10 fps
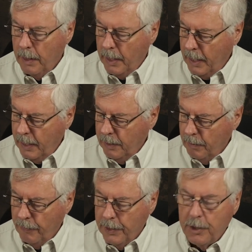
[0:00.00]
And
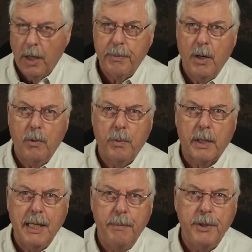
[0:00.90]
the top coat will
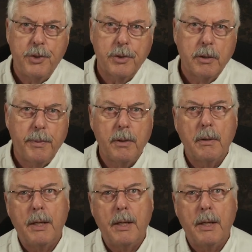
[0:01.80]
keep it durable.